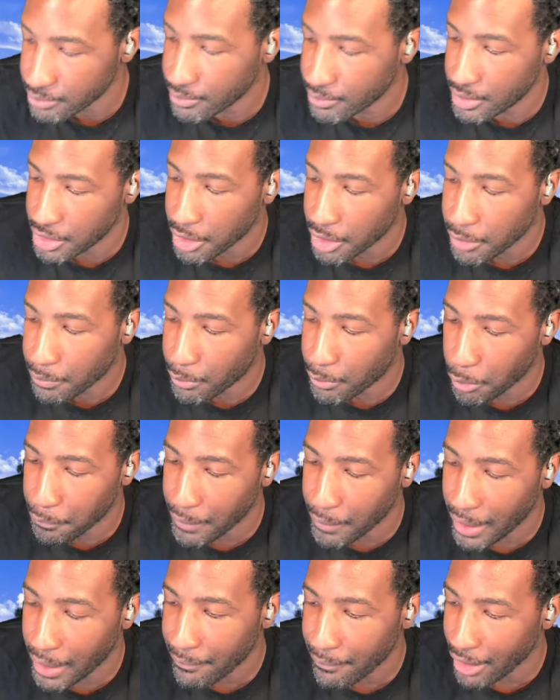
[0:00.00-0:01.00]
4 or
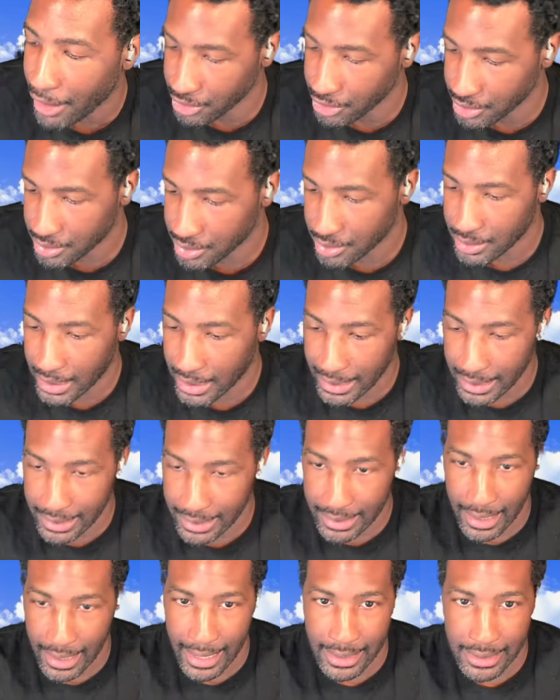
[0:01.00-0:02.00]
5 hours at
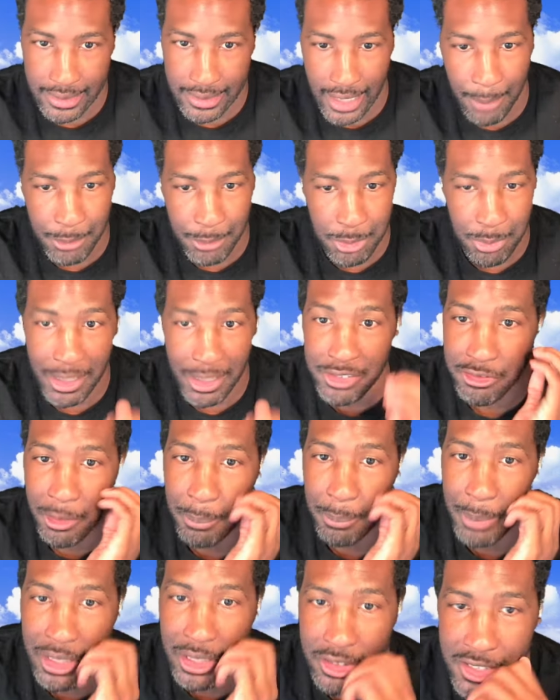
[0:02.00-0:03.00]
a time, especially when I'm
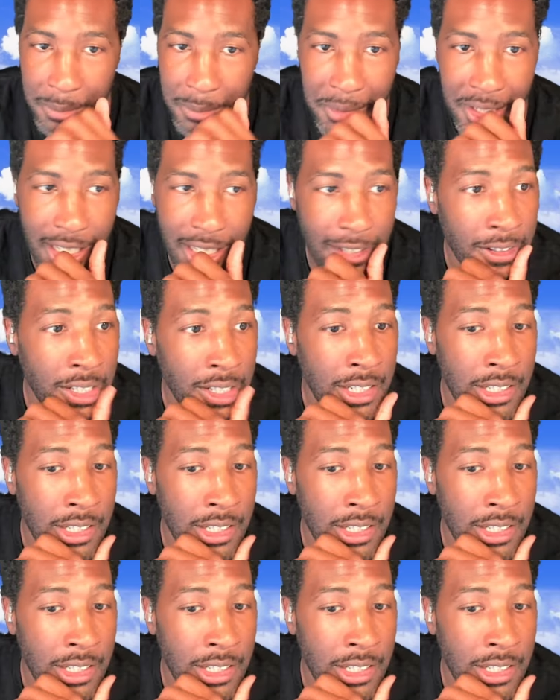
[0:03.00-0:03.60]
building something out.